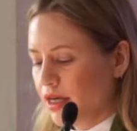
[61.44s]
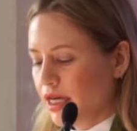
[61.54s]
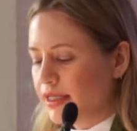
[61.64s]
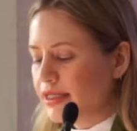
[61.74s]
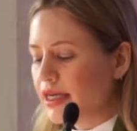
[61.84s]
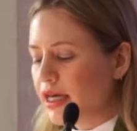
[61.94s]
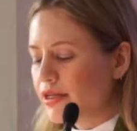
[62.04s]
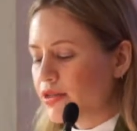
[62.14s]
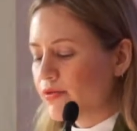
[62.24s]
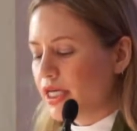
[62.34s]
In
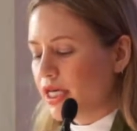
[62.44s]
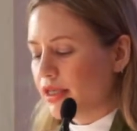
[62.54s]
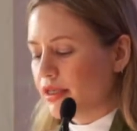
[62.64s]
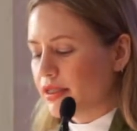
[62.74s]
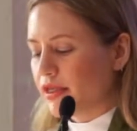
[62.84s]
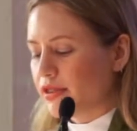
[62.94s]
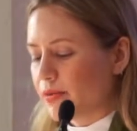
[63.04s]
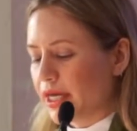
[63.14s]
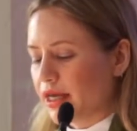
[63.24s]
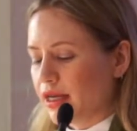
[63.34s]
today's reading, the sentence
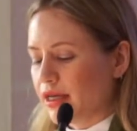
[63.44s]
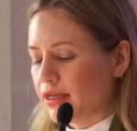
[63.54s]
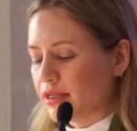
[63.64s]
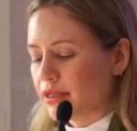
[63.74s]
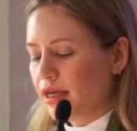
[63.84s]
we get is,